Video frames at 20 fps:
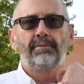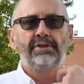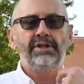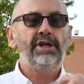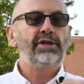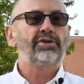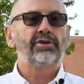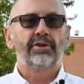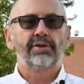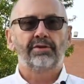
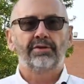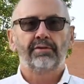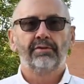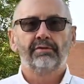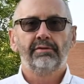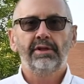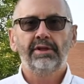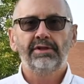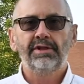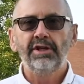teachers.
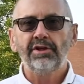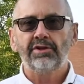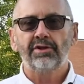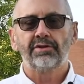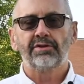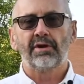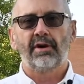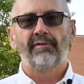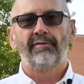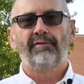The
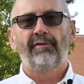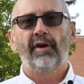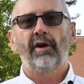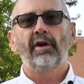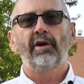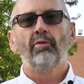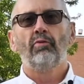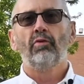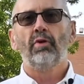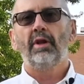teachers are
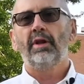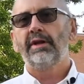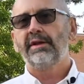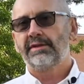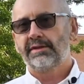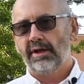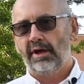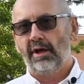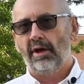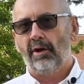very willing
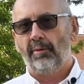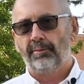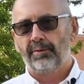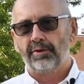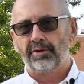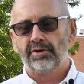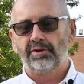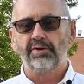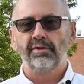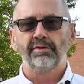to help
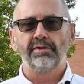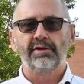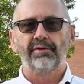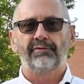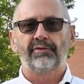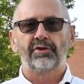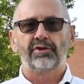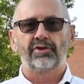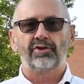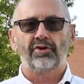your students if
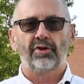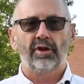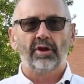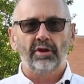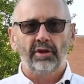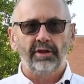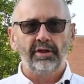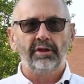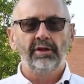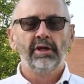they're
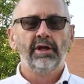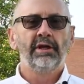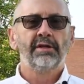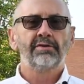struggling.